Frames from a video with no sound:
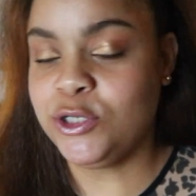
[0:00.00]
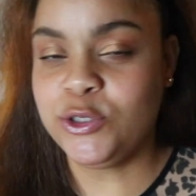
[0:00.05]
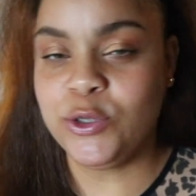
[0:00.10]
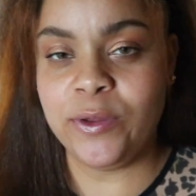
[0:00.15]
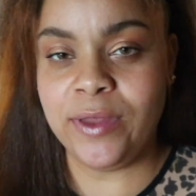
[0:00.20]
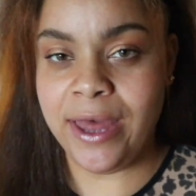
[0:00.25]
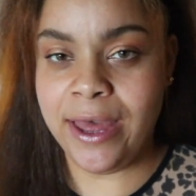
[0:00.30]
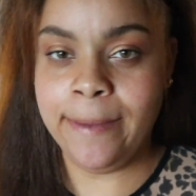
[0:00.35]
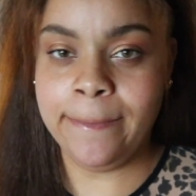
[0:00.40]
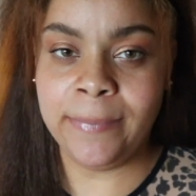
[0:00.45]

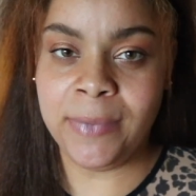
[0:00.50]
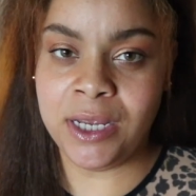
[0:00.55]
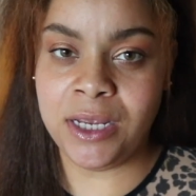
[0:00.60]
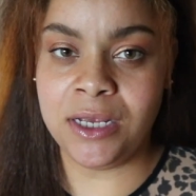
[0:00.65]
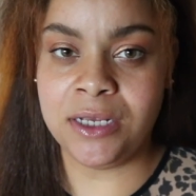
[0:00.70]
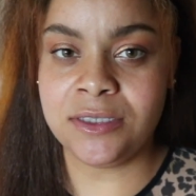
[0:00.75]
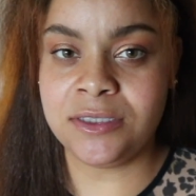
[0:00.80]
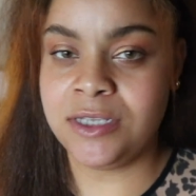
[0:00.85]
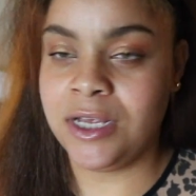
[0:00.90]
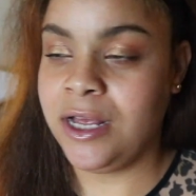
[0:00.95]
So that
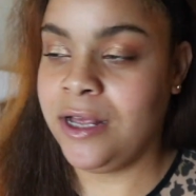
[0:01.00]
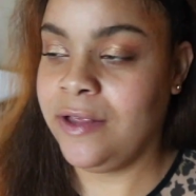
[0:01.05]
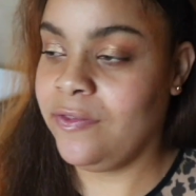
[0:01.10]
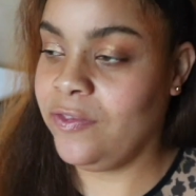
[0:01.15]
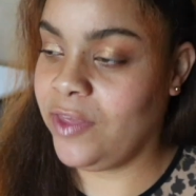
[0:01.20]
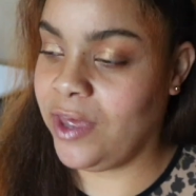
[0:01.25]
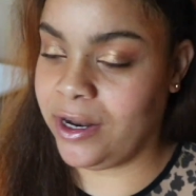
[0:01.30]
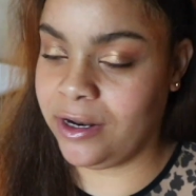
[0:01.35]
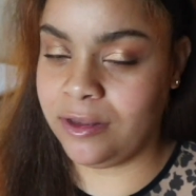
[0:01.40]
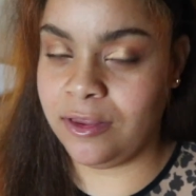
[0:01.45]
means
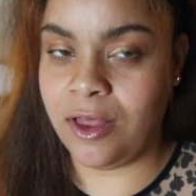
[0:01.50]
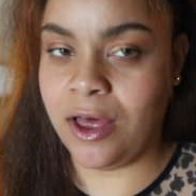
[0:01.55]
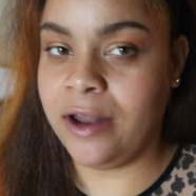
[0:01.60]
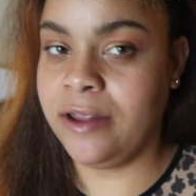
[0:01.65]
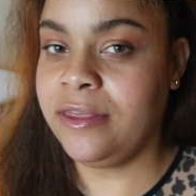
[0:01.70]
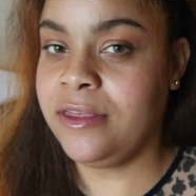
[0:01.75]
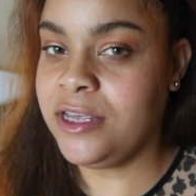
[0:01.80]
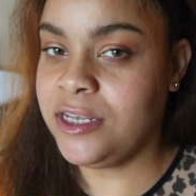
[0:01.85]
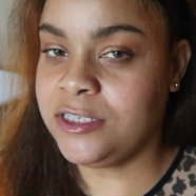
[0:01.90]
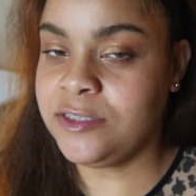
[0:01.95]
that a lot
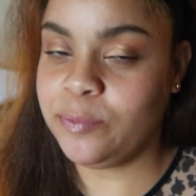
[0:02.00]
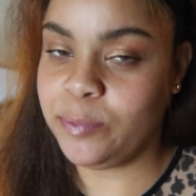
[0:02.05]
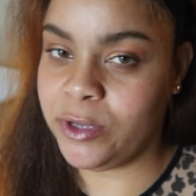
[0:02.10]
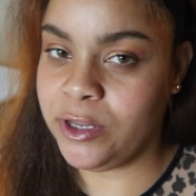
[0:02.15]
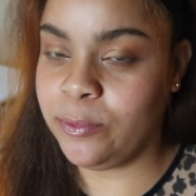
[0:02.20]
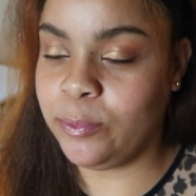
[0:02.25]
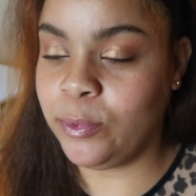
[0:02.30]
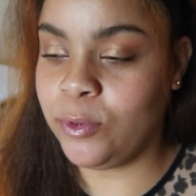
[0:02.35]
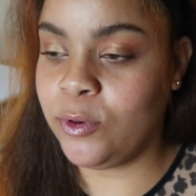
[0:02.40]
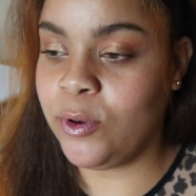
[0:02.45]
of these
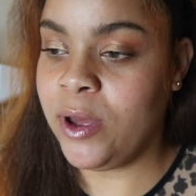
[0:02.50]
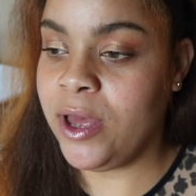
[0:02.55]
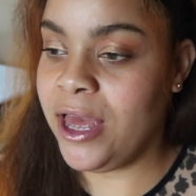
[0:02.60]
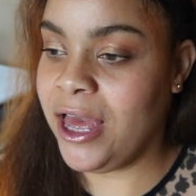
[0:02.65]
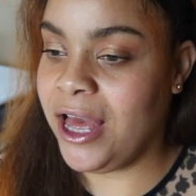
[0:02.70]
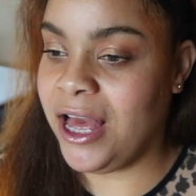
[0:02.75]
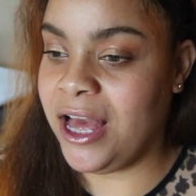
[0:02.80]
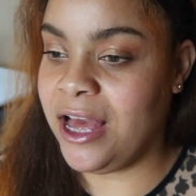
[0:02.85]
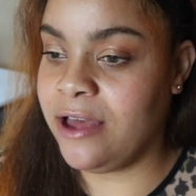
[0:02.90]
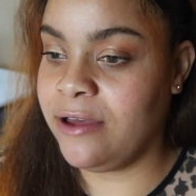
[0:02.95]
people
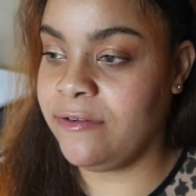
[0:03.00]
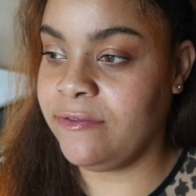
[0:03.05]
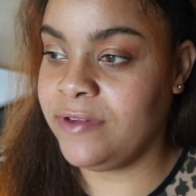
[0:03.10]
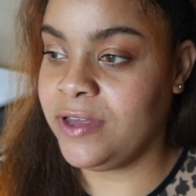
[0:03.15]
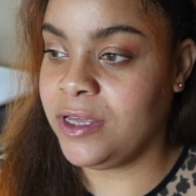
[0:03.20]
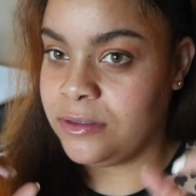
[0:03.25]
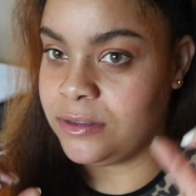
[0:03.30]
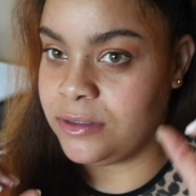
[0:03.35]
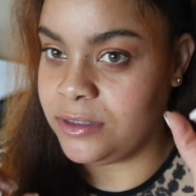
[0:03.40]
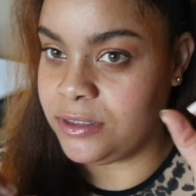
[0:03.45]

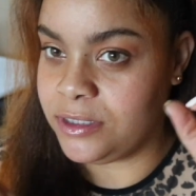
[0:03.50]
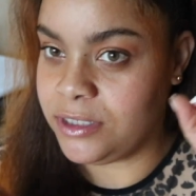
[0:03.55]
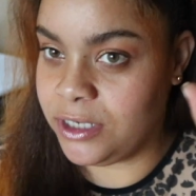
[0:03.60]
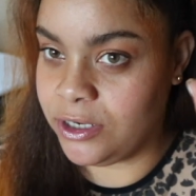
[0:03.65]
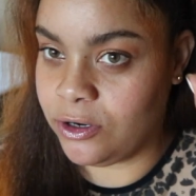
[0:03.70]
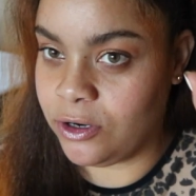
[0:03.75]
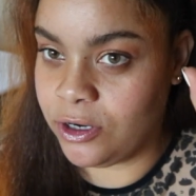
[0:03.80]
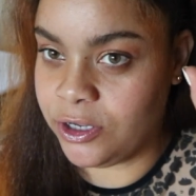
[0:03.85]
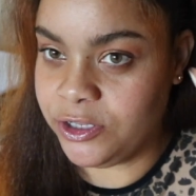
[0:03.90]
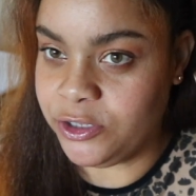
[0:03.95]
have
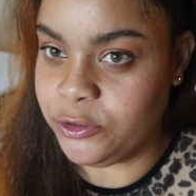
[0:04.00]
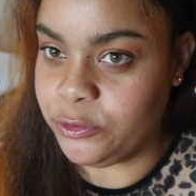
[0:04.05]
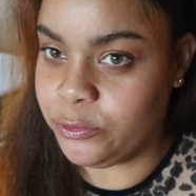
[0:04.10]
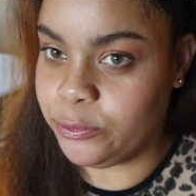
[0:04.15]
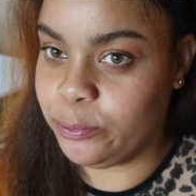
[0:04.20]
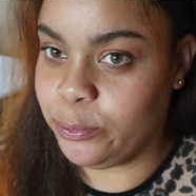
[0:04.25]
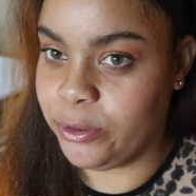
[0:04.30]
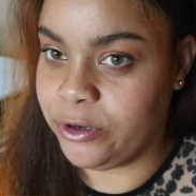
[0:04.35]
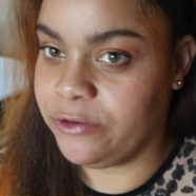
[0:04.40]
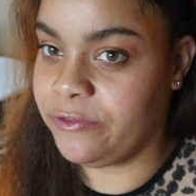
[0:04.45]
zero
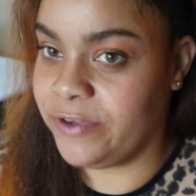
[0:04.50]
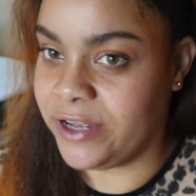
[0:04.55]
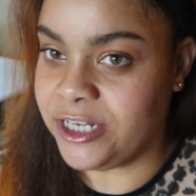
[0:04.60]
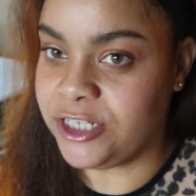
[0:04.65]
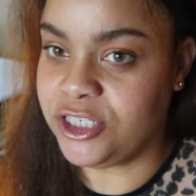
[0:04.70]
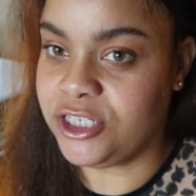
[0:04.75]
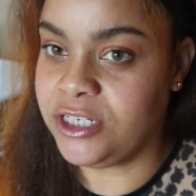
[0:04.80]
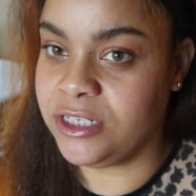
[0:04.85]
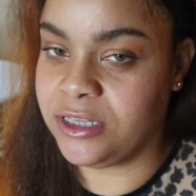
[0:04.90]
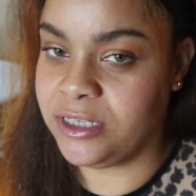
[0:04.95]

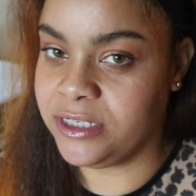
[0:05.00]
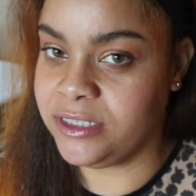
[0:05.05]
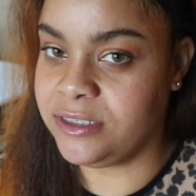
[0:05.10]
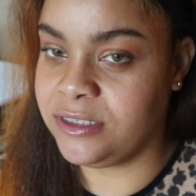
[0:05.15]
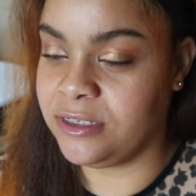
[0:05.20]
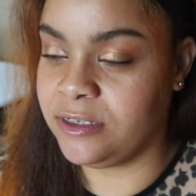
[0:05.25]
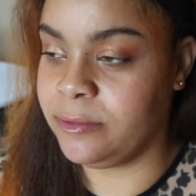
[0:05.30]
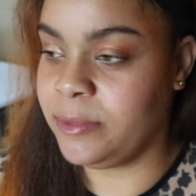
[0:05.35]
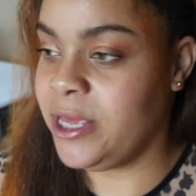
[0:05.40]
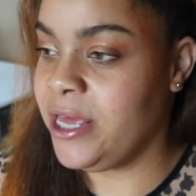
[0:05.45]

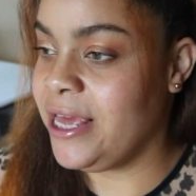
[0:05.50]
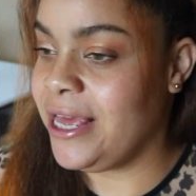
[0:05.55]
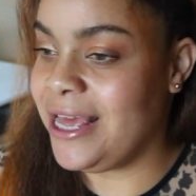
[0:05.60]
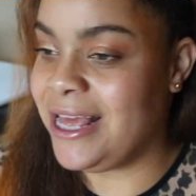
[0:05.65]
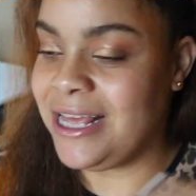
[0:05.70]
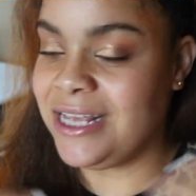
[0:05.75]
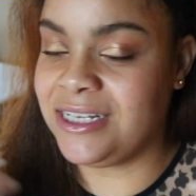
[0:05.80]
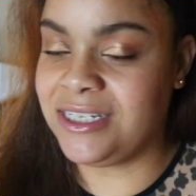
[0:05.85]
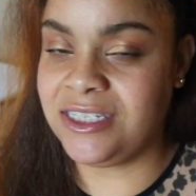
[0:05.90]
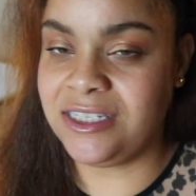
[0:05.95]
professionalism,
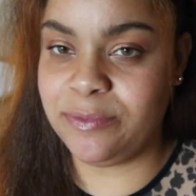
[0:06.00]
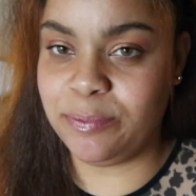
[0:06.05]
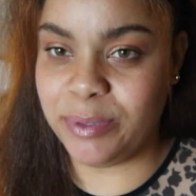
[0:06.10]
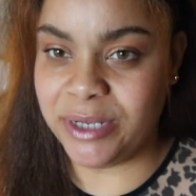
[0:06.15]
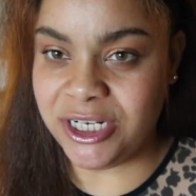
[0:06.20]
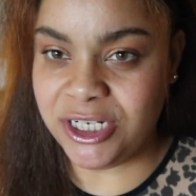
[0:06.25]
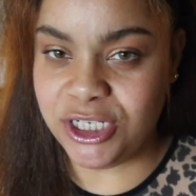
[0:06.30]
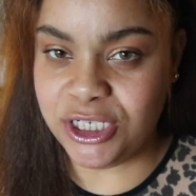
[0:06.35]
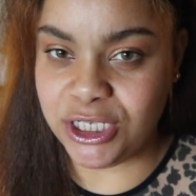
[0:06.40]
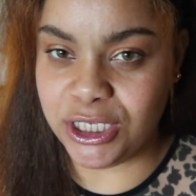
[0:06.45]

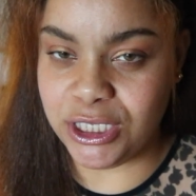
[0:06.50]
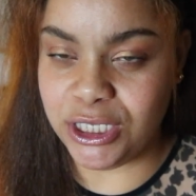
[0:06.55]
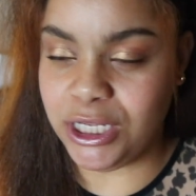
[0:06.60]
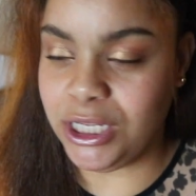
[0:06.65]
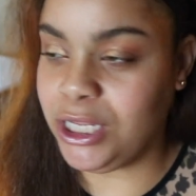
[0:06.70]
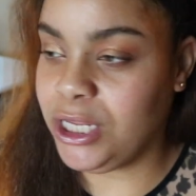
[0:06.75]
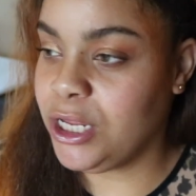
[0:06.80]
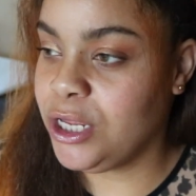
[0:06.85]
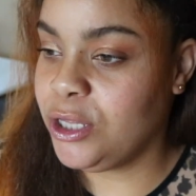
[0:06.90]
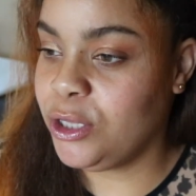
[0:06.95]

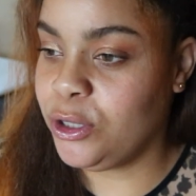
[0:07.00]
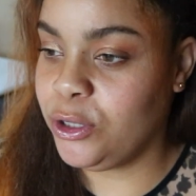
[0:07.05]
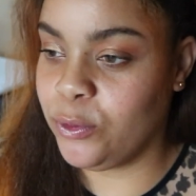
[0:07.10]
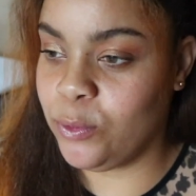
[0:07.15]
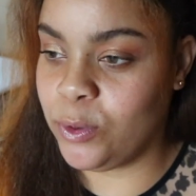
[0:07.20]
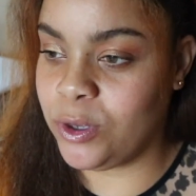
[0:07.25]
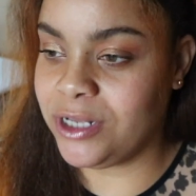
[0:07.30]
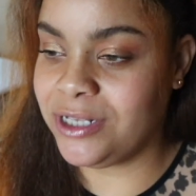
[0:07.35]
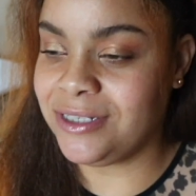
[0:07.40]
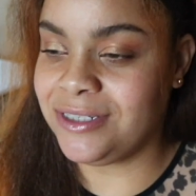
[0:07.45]
especially the
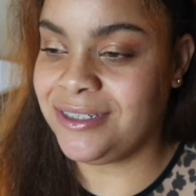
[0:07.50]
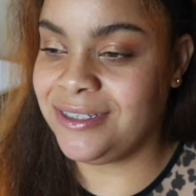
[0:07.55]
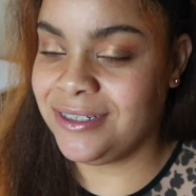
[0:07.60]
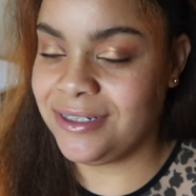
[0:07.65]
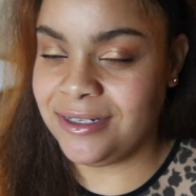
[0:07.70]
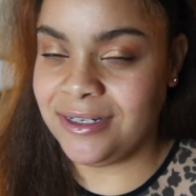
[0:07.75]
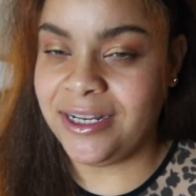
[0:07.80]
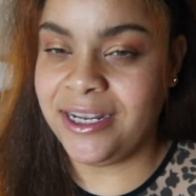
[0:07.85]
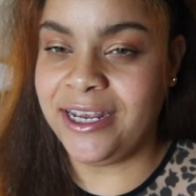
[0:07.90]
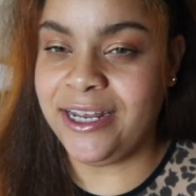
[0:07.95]
ones
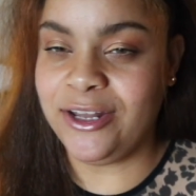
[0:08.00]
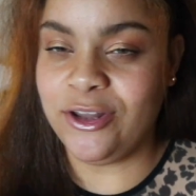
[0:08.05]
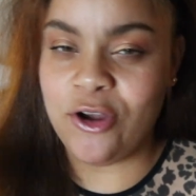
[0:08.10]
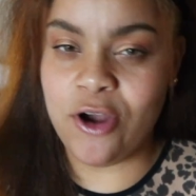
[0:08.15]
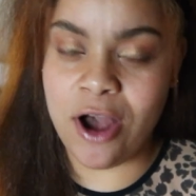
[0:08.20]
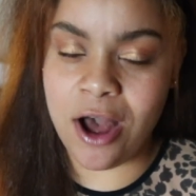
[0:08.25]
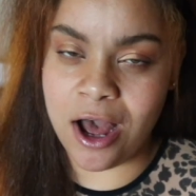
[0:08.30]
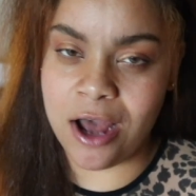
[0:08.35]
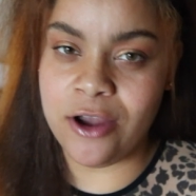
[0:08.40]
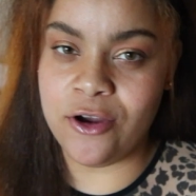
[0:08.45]
in their
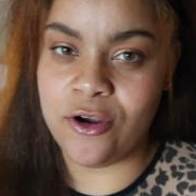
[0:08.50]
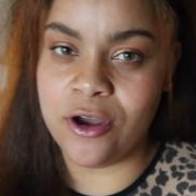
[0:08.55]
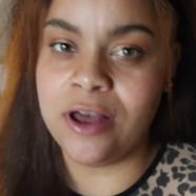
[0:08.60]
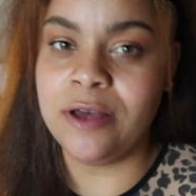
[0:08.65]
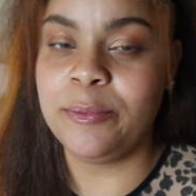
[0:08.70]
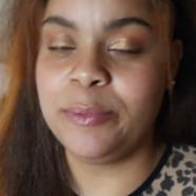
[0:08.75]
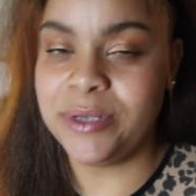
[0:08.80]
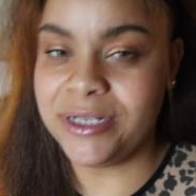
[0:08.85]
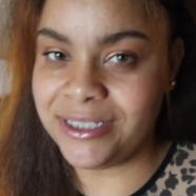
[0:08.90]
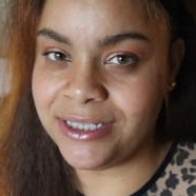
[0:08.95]
higher
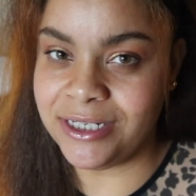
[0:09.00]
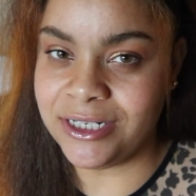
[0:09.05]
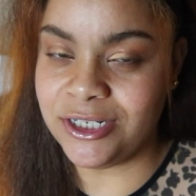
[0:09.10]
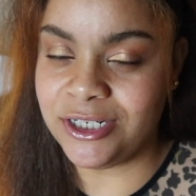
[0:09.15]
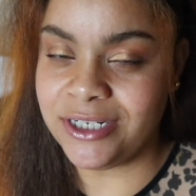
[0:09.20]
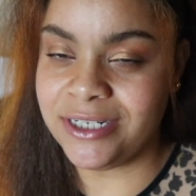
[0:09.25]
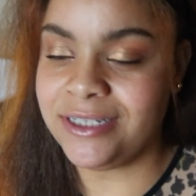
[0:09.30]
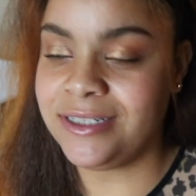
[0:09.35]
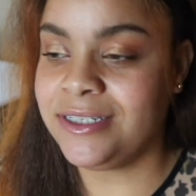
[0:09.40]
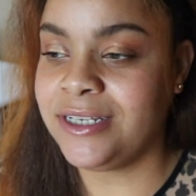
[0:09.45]
up
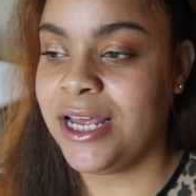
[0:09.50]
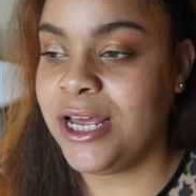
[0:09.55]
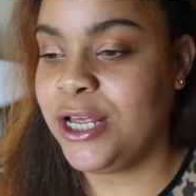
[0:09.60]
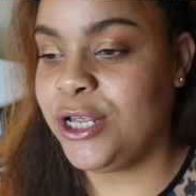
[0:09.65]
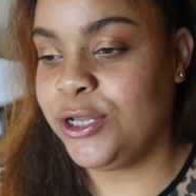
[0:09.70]
positions.